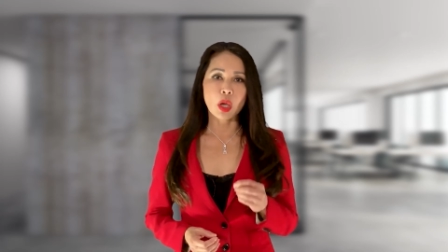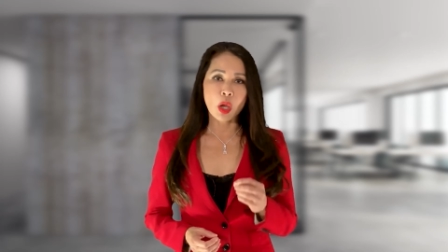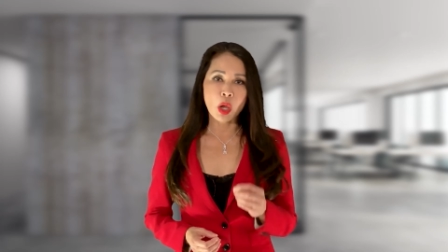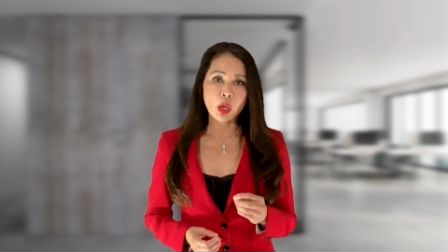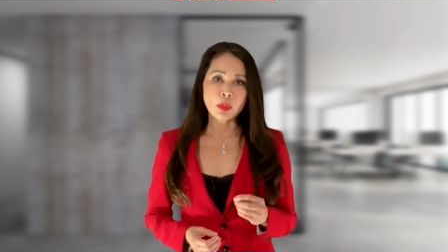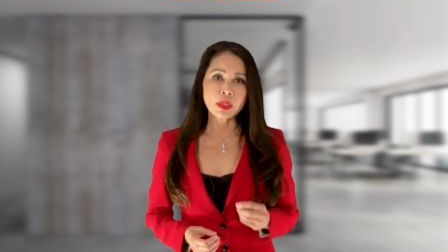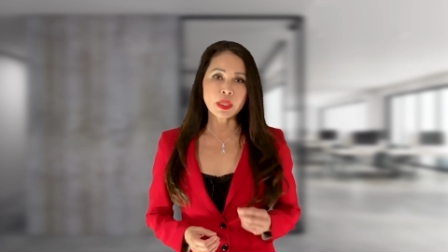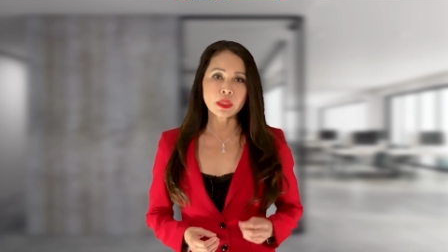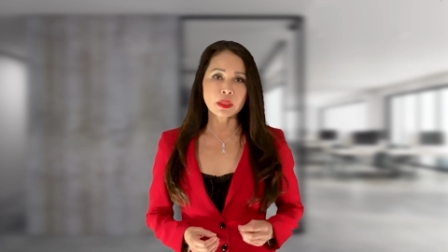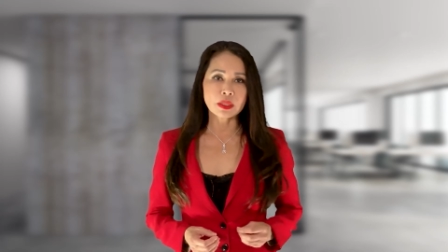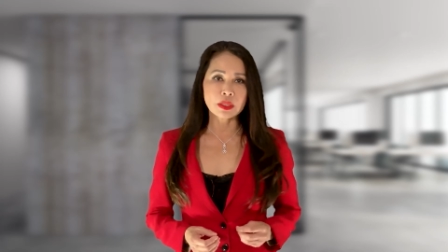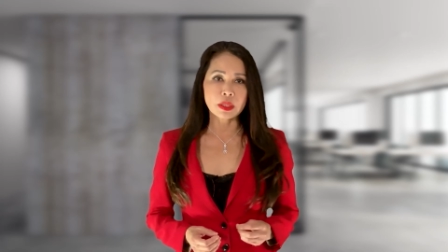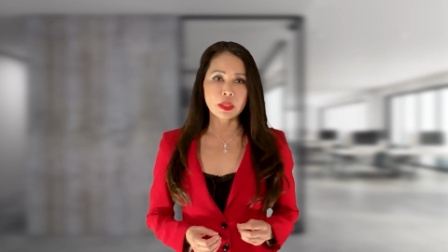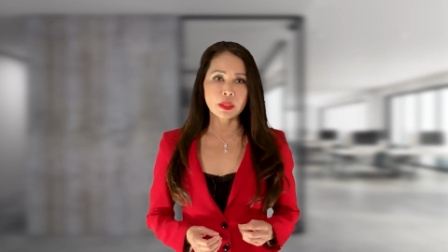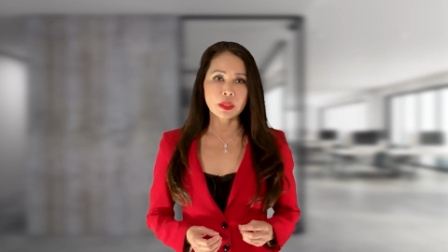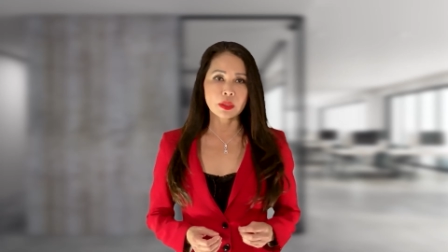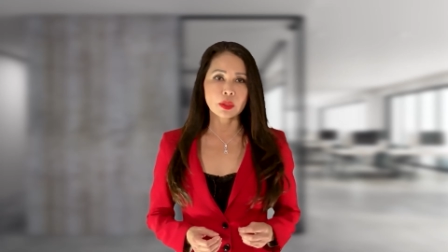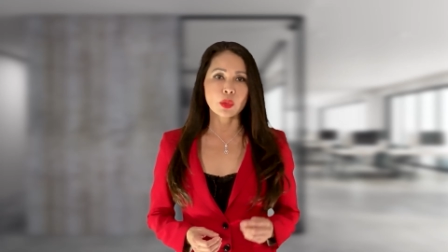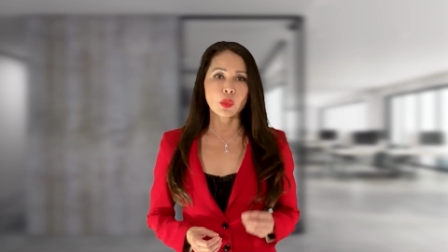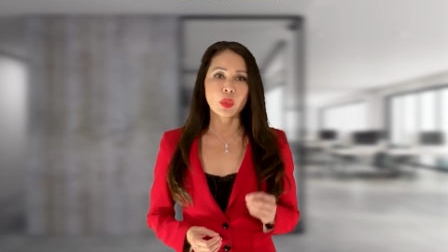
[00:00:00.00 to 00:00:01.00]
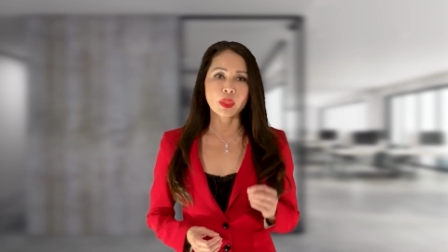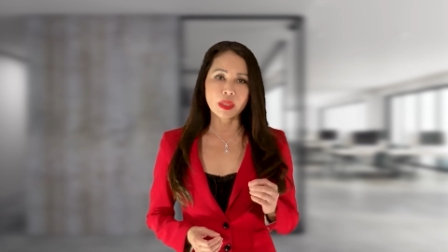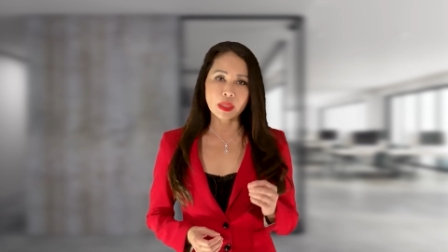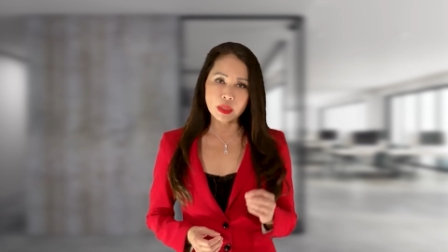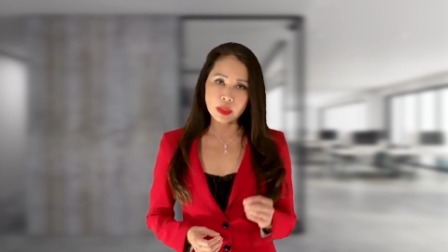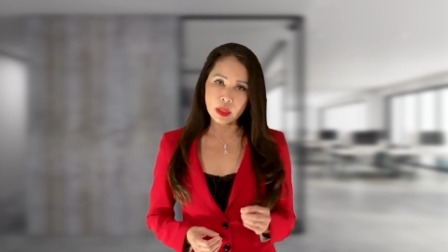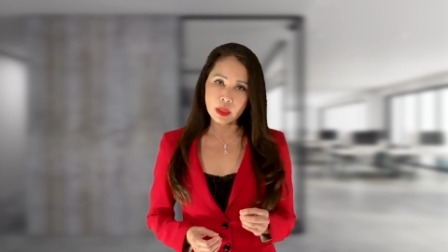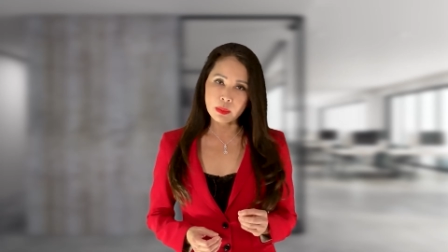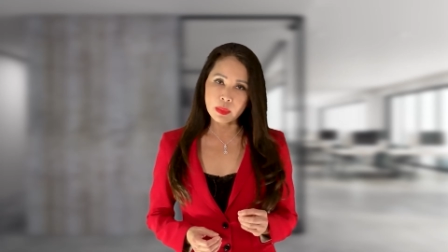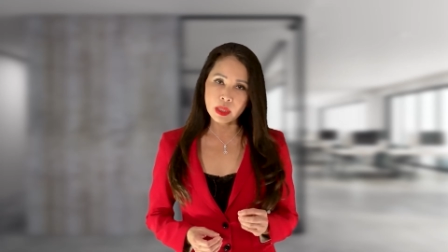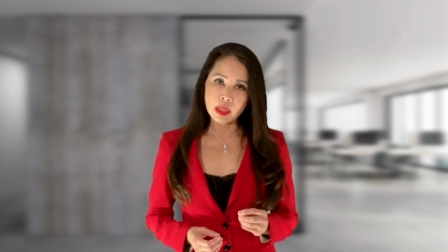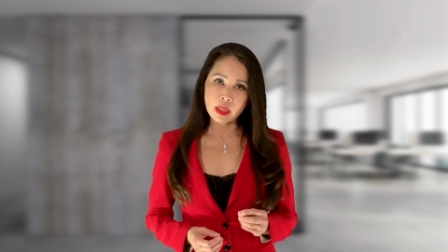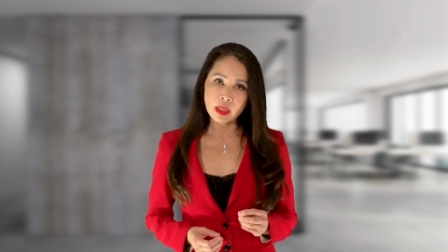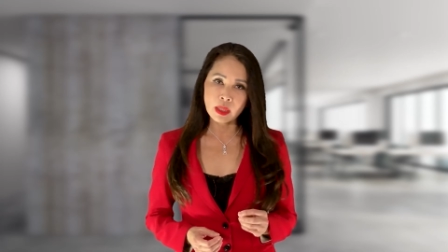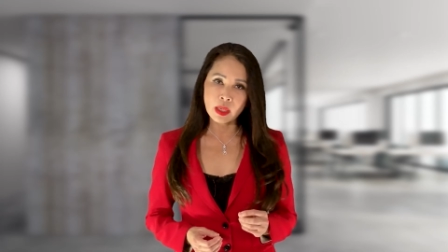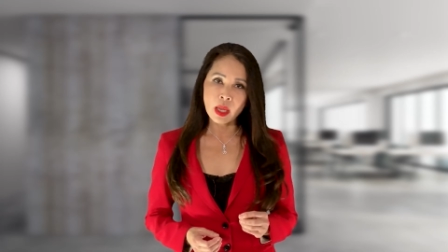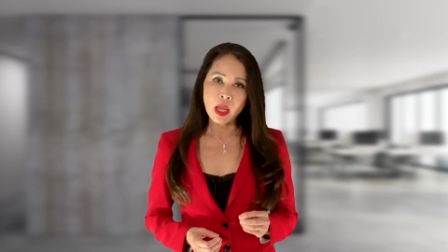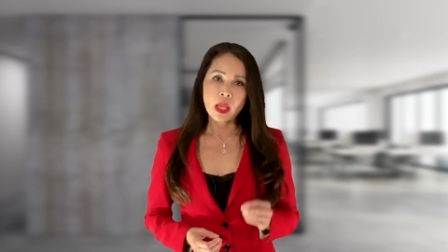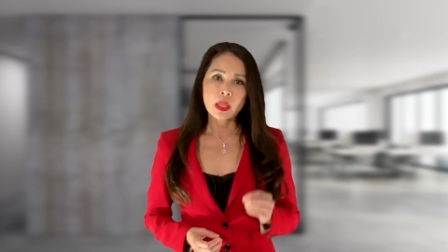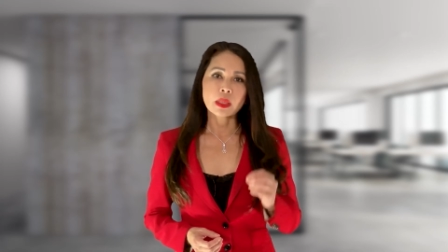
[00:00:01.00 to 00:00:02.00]
all be considered when determining
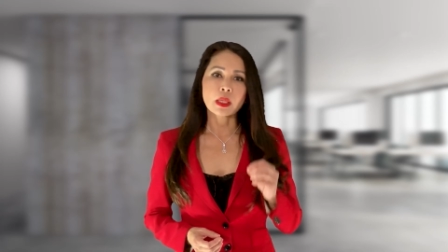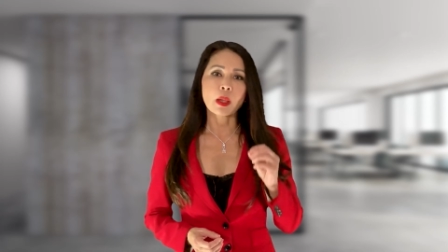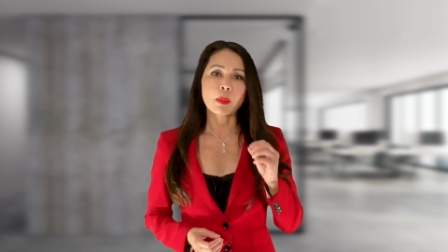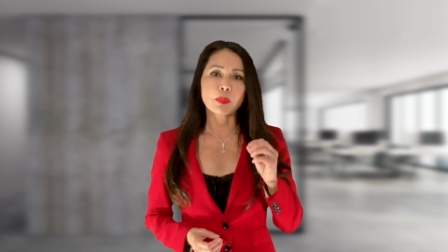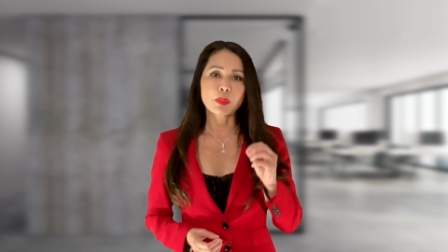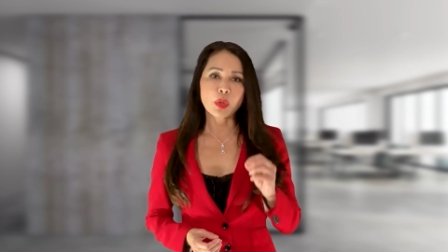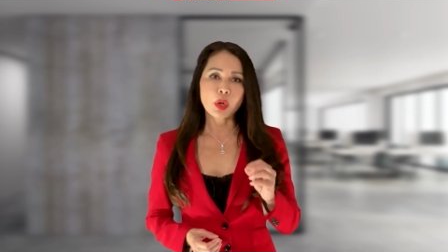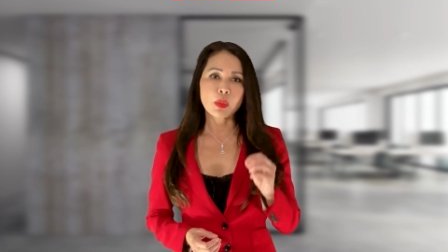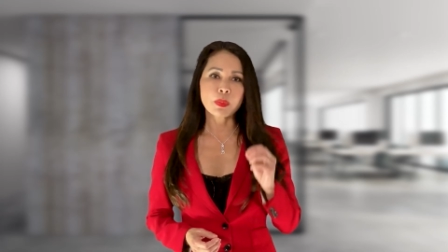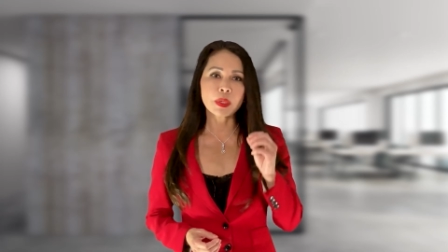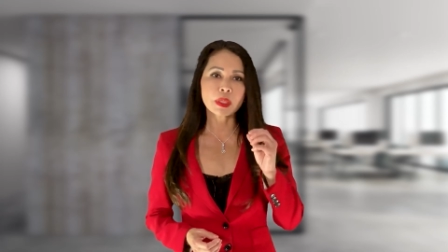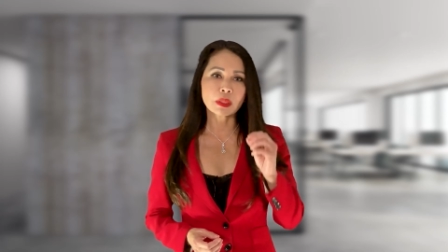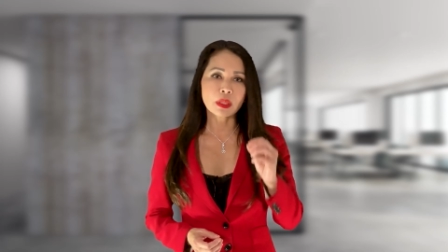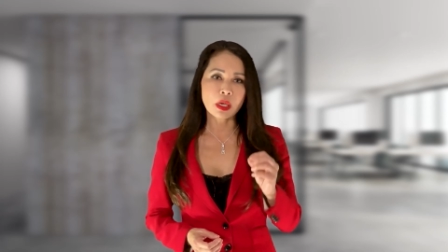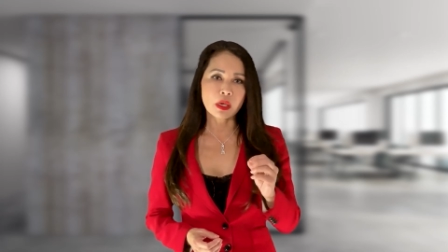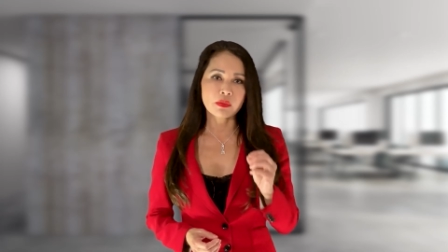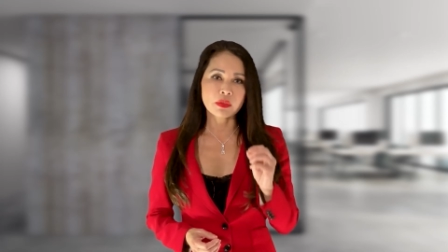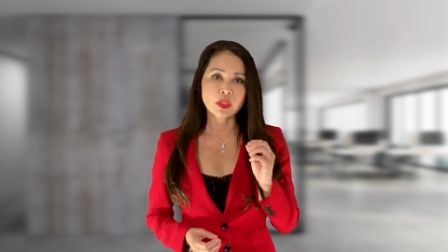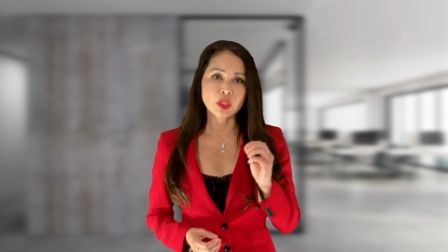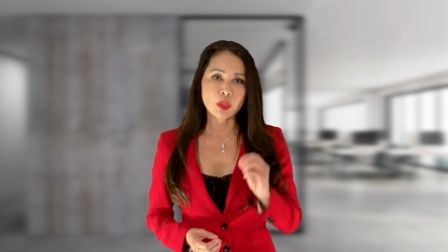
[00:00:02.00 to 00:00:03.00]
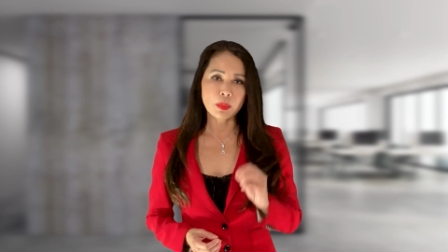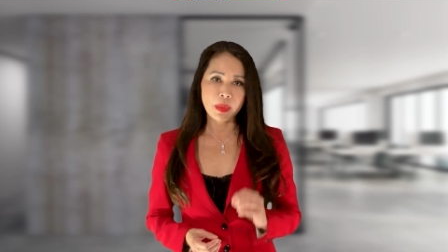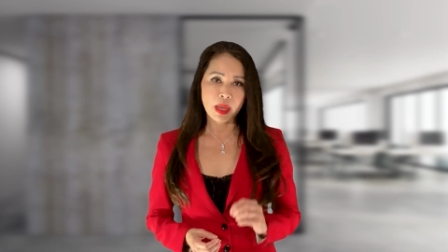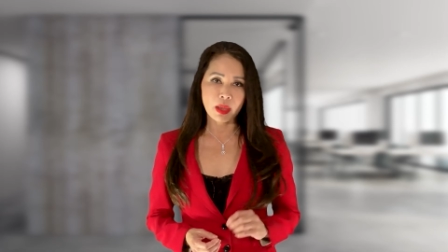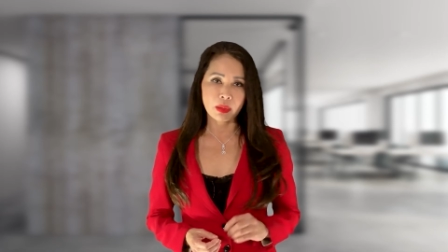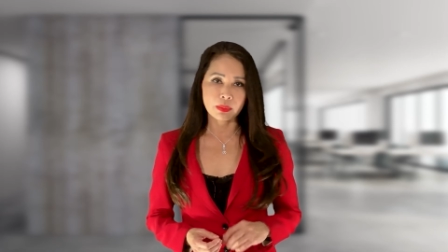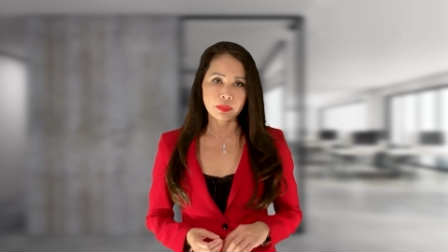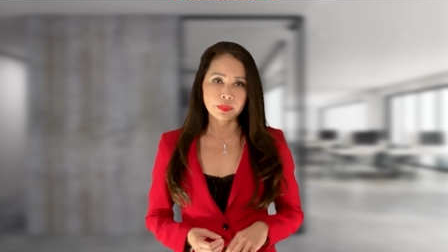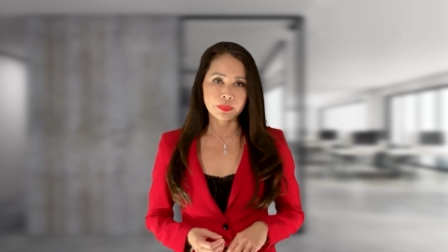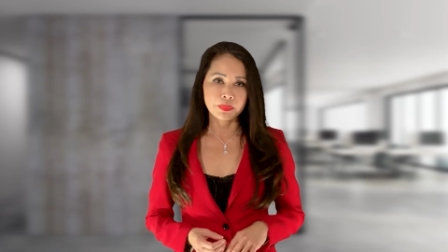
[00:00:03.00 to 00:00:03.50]
the appropriate coverage amount.